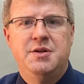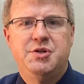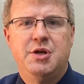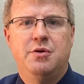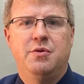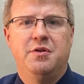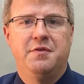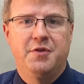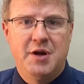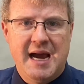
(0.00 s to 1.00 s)
So the
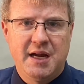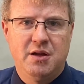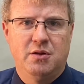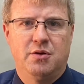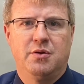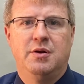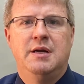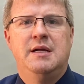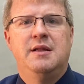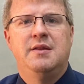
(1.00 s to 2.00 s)
vernacular,
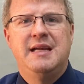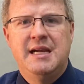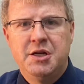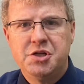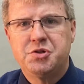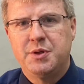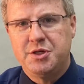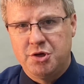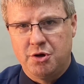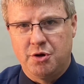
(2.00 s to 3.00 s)
the industry
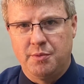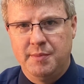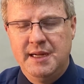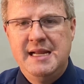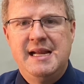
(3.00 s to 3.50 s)
term,